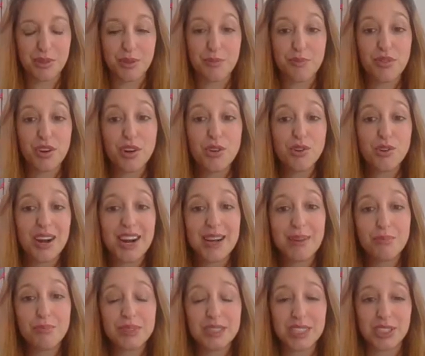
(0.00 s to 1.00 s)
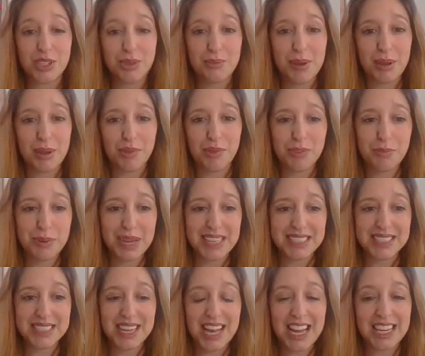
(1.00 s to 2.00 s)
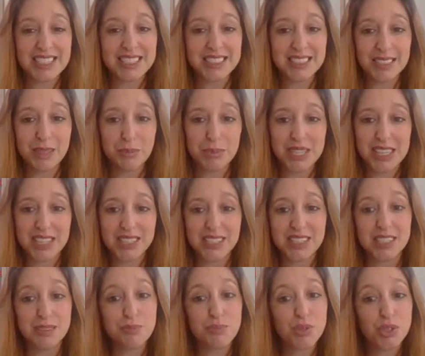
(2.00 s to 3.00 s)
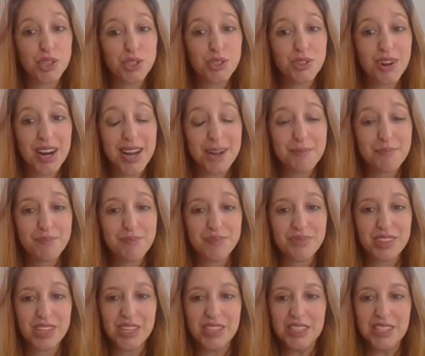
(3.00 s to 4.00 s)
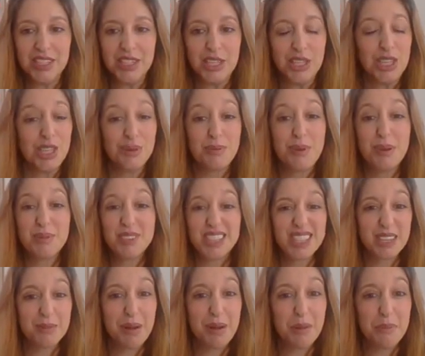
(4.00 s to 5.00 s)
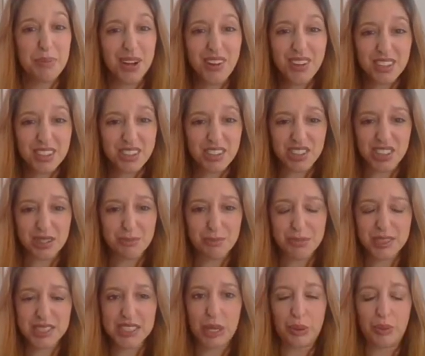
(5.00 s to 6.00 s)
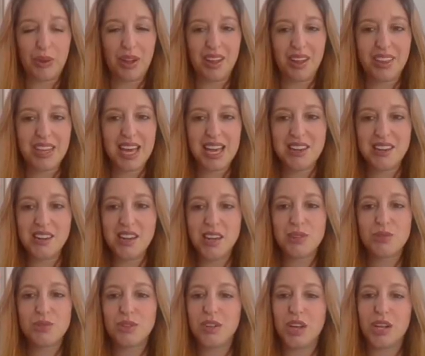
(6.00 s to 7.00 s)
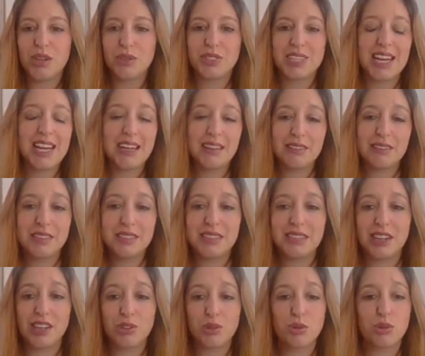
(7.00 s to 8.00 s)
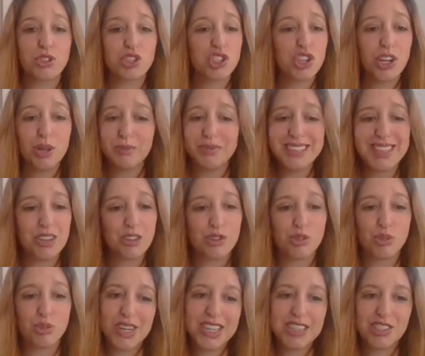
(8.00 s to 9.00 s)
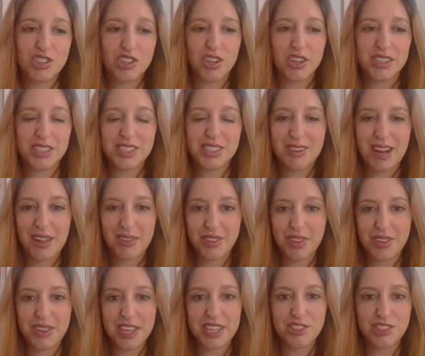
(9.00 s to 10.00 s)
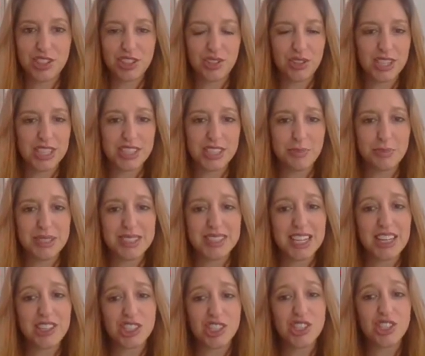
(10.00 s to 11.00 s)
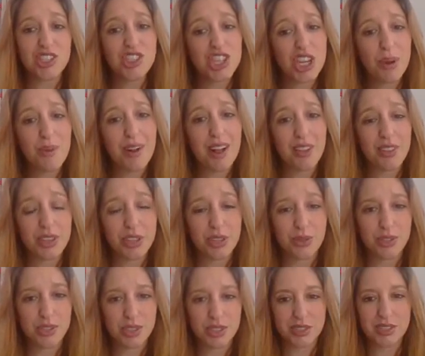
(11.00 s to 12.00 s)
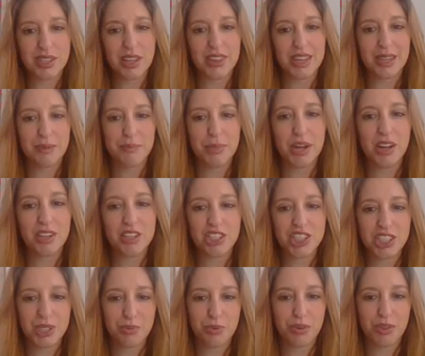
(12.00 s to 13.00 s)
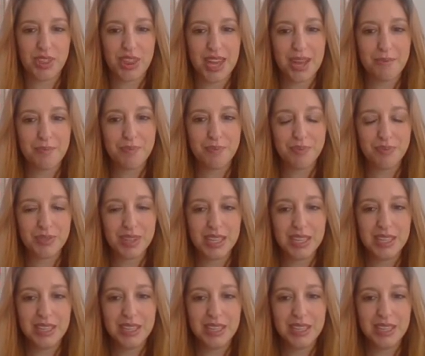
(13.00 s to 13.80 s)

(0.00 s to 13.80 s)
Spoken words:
through programmes, and you may want to place an ad in somebody else's programme. You may want to think about partnerships. So are there local hotels, local shops, local restaurants around the theatre that you're going to be staging your show at that you could do something in partnership with them?